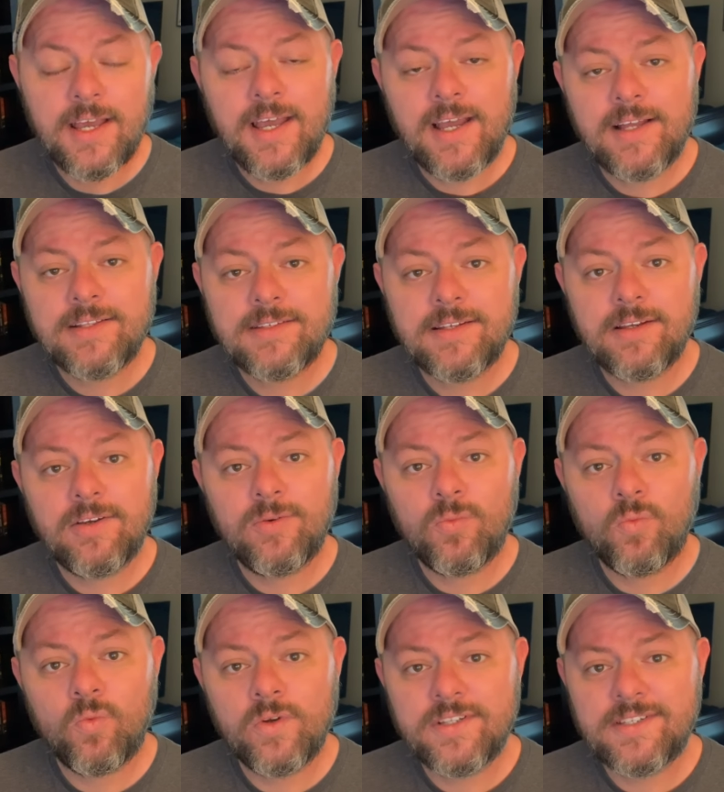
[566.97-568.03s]
And so
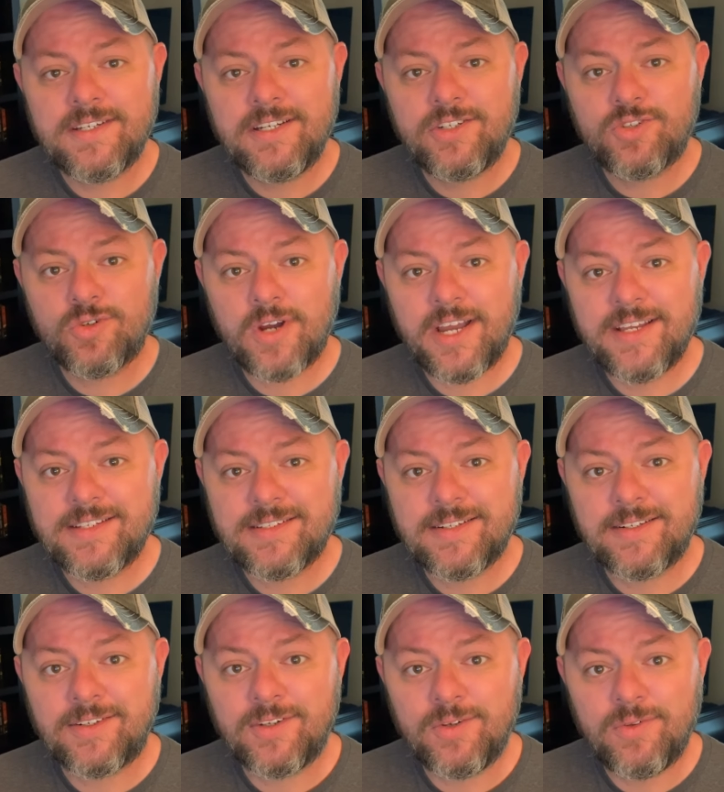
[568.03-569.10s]
once he tries to
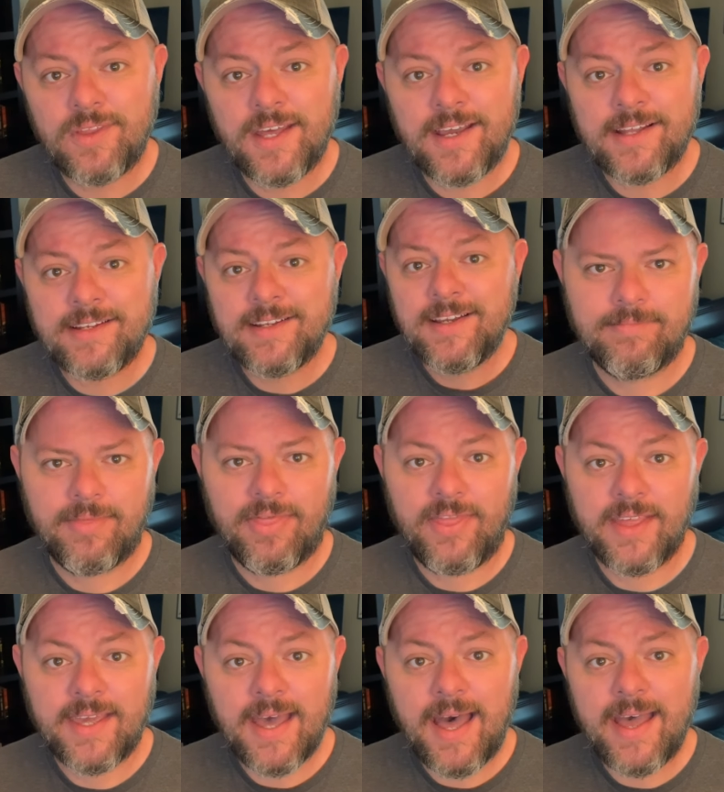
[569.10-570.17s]
do that, the
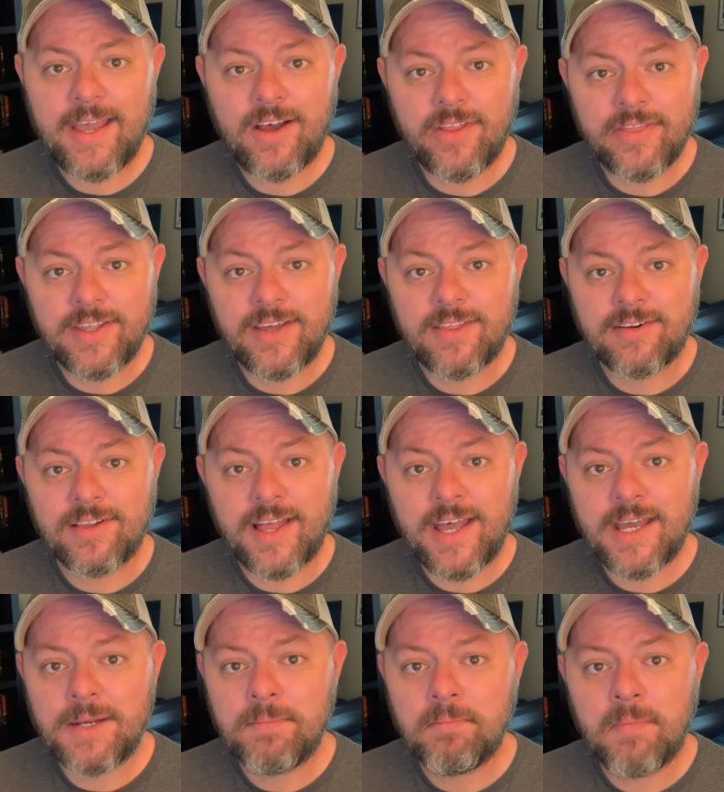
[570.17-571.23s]
guy on the other
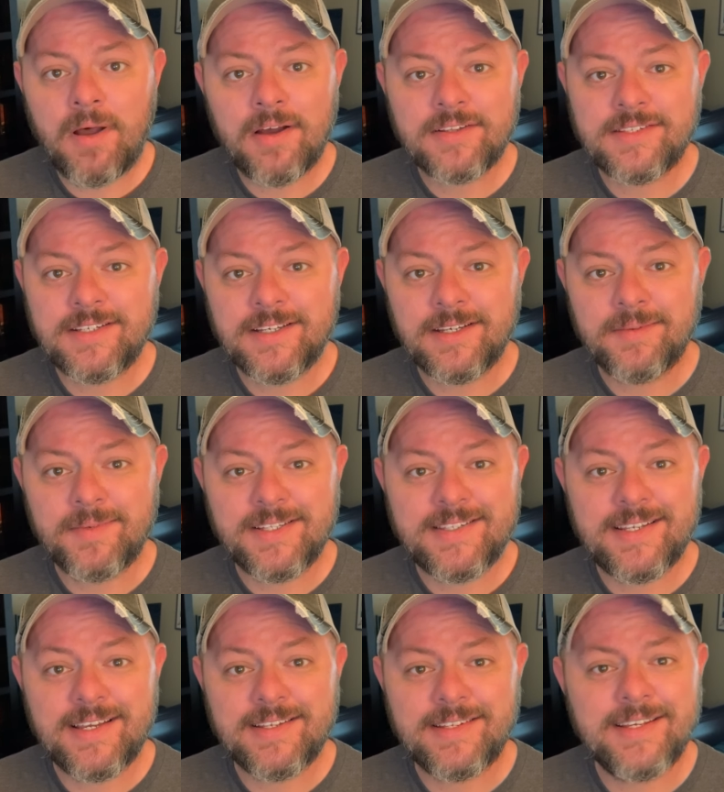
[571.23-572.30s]
line mocks him and
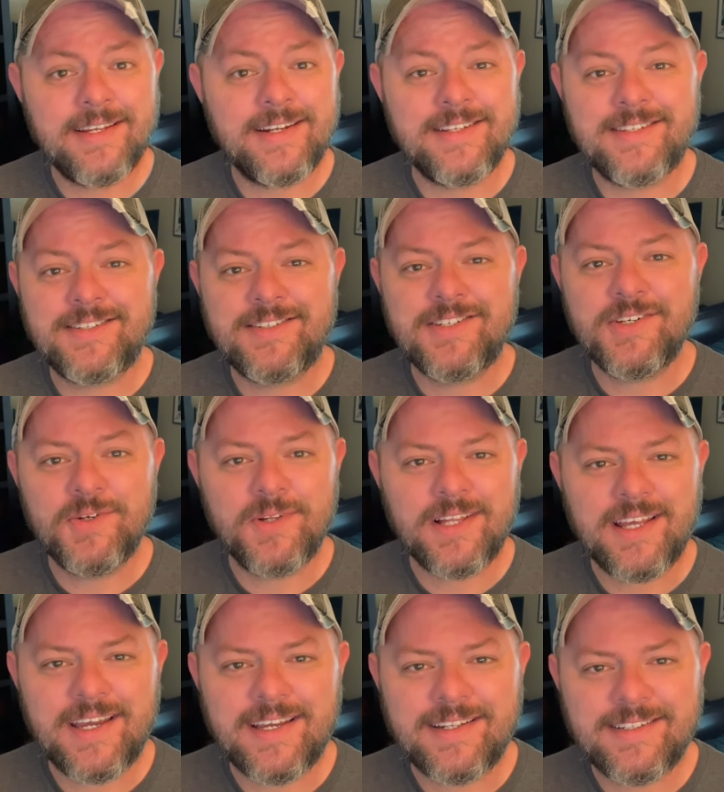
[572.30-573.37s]
says, it is too
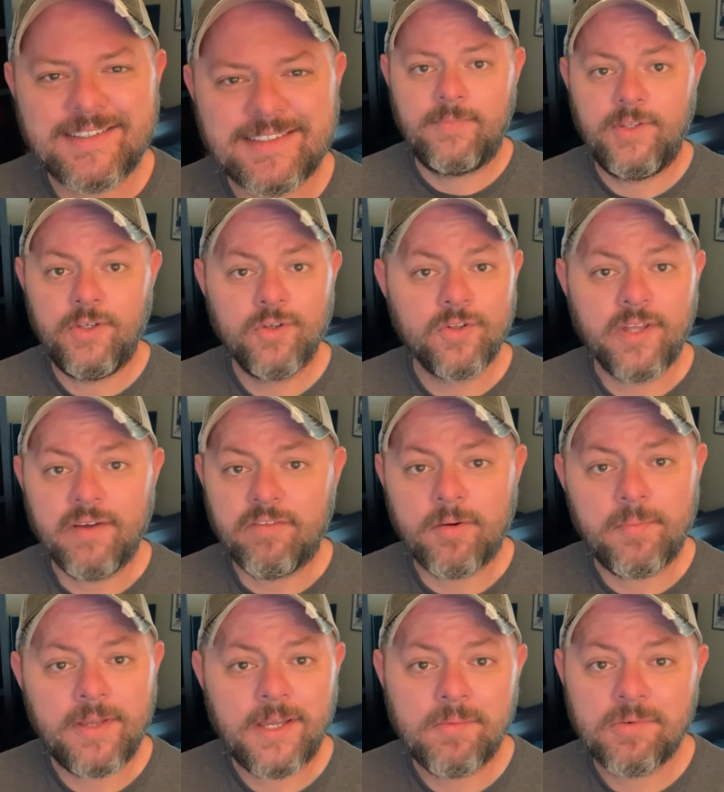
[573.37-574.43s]
late. You'll never
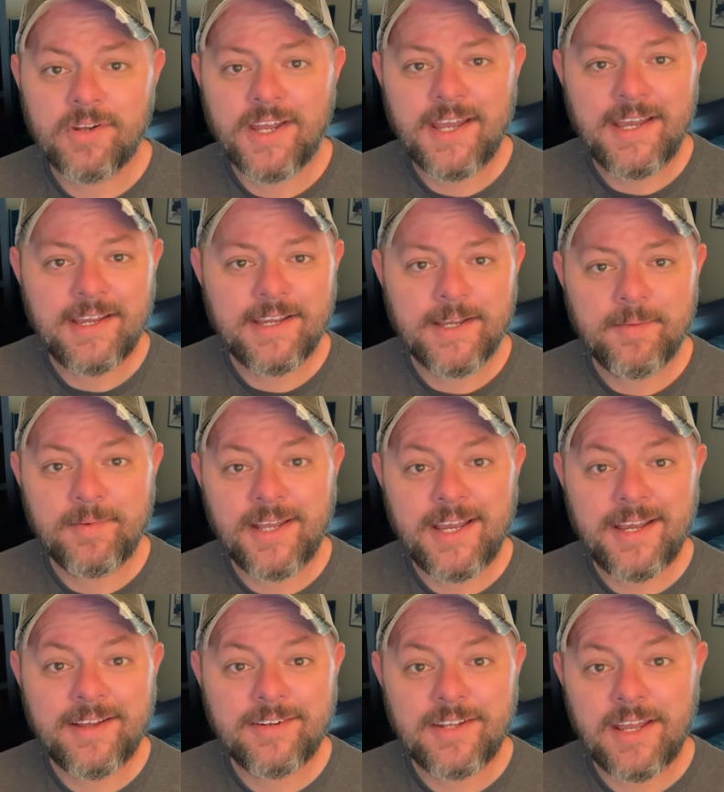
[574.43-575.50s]
be able to hang up
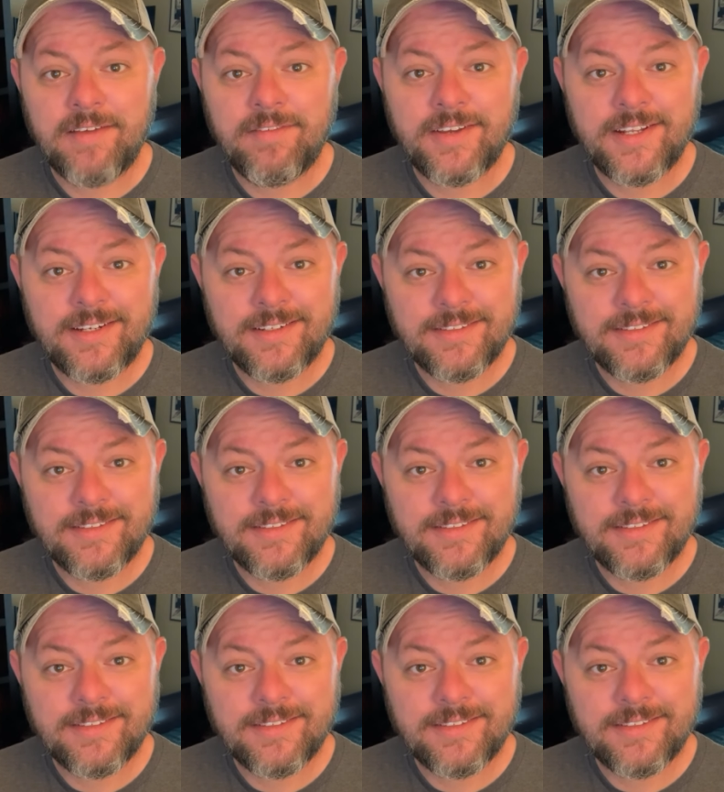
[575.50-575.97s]
now, David.